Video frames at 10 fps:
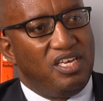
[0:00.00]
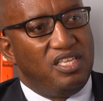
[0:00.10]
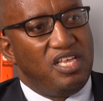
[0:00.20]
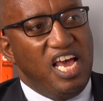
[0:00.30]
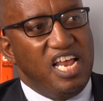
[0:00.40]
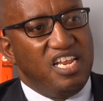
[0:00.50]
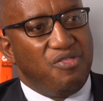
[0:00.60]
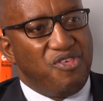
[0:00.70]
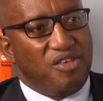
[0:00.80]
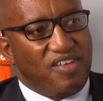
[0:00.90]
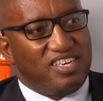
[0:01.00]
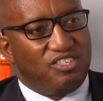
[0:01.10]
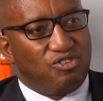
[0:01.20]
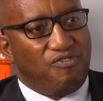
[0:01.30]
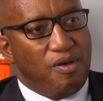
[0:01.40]
anything that is
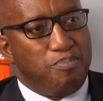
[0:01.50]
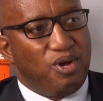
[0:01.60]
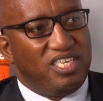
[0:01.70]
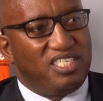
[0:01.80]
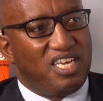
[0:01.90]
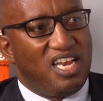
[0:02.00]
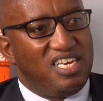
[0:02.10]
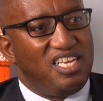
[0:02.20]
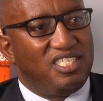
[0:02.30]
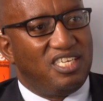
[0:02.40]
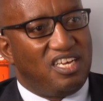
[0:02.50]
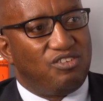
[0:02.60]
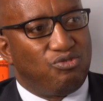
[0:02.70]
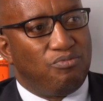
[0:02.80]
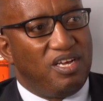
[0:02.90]
of a political nature that
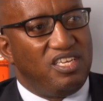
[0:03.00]
Zuma